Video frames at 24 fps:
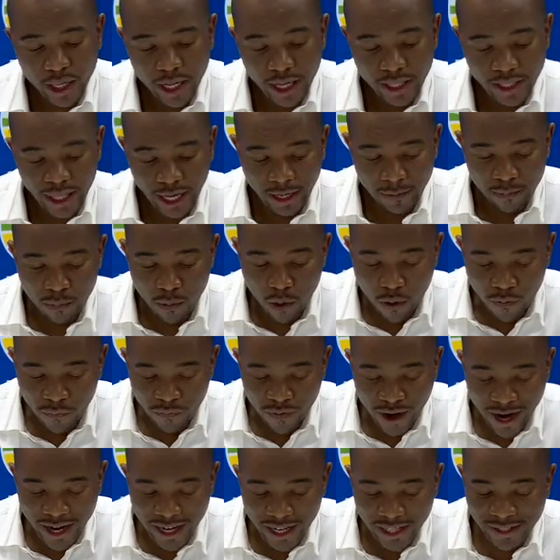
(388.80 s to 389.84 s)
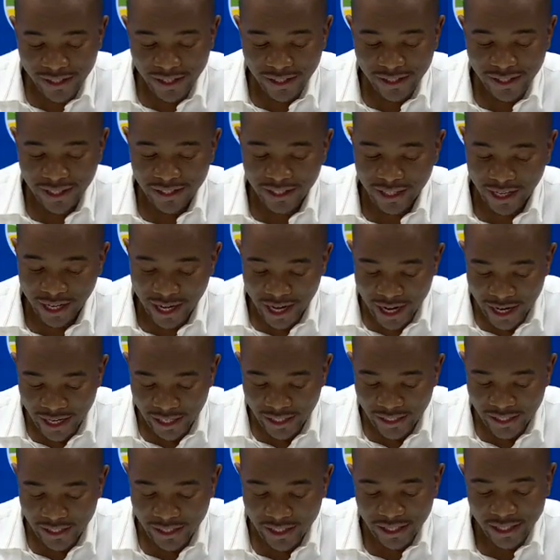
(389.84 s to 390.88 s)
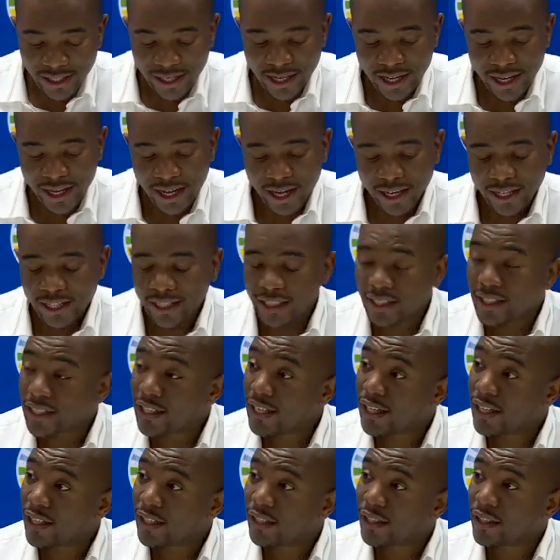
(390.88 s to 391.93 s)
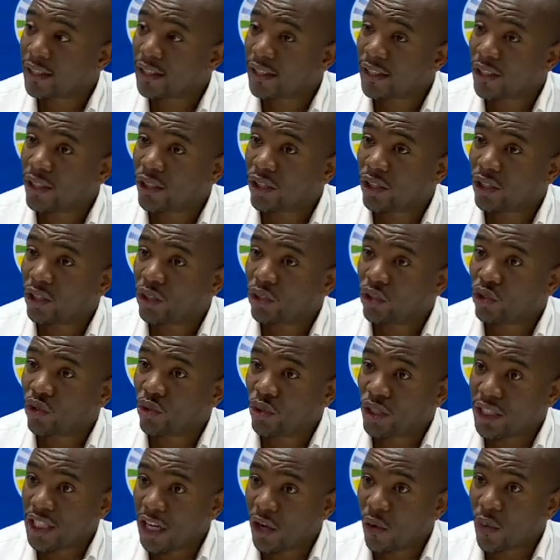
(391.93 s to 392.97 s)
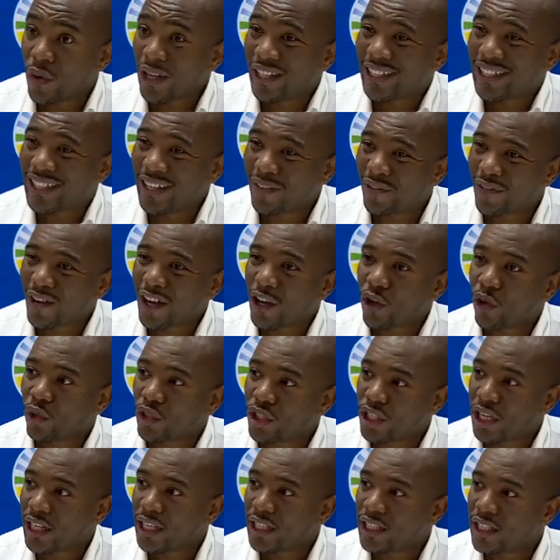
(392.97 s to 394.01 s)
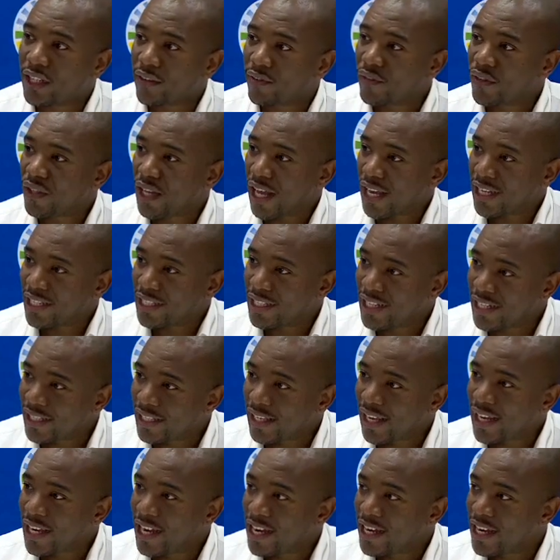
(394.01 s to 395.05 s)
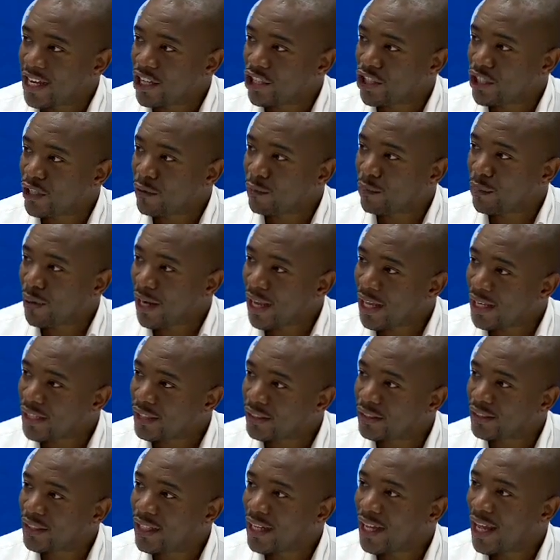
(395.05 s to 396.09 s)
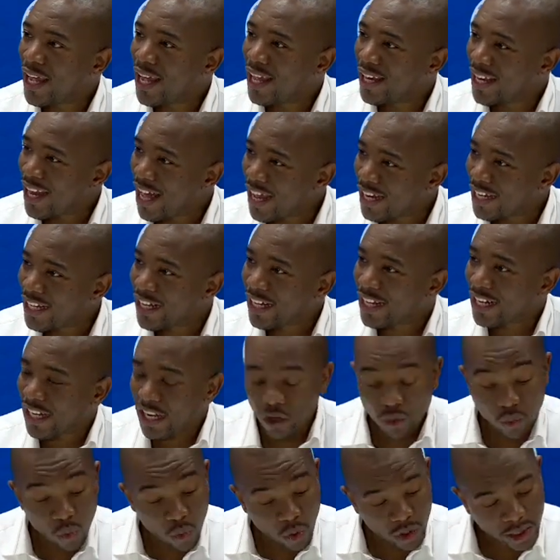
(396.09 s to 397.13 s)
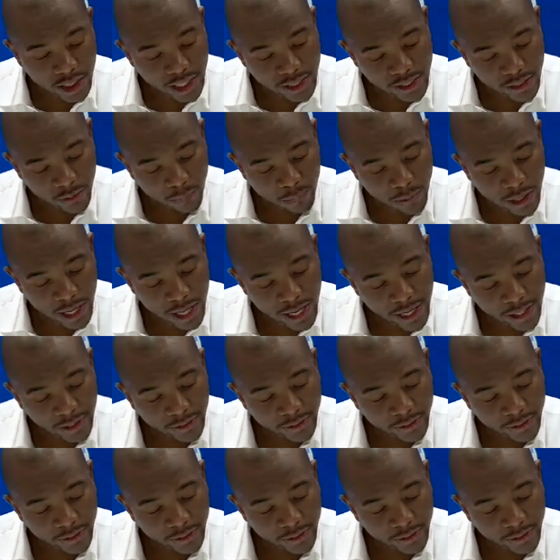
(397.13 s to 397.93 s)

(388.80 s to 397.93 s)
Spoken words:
that more finances is raised and to deal with different alternatives, a desalination plant, and underground water supply.